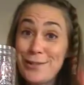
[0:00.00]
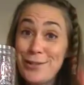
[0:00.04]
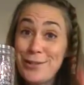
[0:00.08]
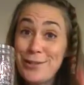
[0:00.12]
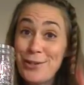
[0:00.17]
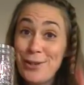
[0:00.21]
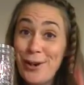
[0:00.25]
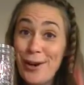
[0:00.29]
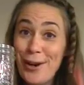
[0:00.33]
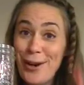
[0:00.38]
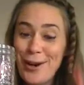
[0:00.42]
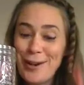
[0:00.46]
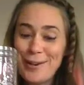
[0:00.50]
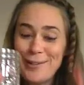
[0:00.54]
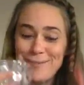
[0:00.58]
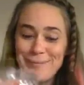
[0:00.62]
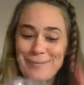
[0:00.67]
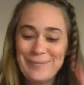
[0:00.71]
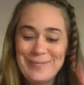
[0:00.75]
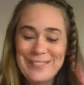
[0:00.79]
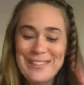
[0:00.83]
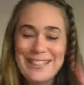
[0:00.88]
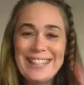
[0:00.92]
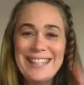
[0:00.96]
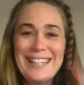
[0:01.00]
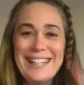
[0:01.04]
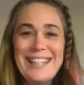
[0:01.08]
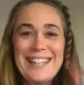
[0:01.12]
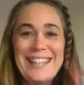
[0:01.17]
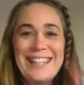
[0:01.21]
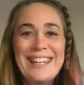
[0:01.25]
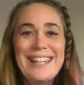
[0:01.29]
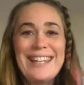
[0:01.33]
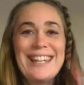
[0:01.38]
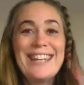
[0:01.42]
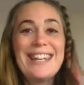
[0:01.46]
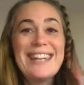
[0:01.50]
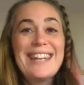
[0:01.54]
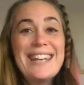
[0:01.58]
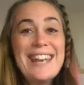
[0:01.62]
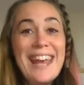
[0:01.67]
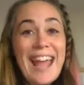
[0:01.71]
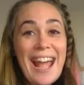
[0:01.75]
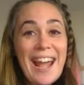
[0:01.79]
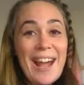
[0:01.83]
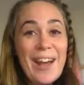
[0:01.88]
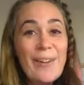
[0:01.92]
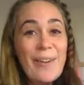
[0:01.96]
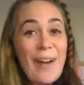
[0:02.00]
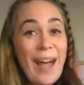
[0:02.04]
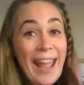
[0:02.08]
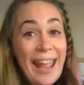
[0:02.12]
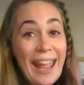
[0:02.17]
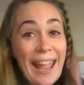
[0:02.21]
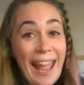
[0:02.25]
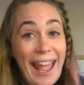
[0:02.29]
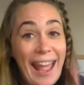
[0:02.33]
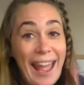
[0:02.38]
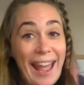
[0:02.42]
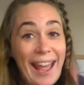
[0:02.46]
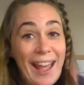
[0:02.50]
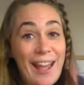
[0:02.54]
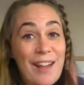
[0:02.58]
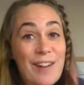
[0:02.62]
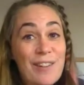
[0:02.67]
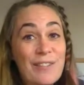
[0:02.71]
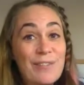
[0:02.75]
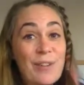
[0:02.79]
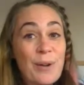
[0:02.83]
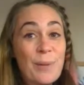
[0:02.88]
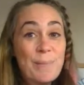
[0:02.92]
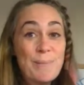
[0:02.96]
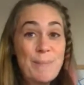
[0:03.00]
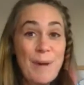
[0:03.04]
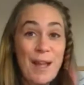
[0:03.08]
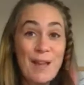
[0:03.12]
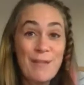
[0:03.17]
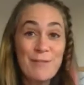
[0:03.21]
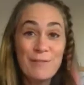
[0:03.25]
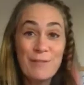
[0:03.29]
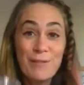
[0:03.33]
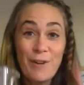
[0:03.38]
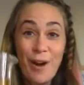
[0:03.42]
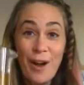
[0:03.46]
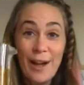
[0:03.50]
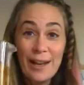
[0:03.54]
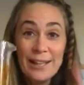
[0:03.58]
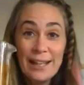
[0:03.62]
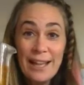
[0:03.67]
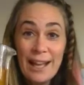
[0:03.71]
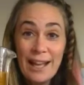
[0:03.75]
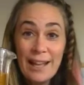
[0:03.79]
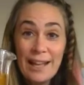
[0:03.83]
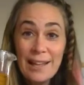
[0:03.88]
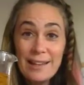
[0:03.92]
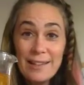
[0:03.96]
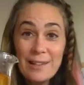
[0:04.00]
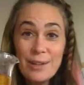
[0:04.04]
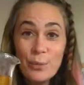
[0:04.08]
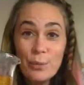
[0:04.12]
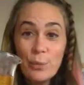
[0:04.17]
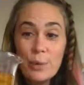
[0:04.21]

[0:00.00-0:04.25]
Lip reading: the jar. Now I have my vodka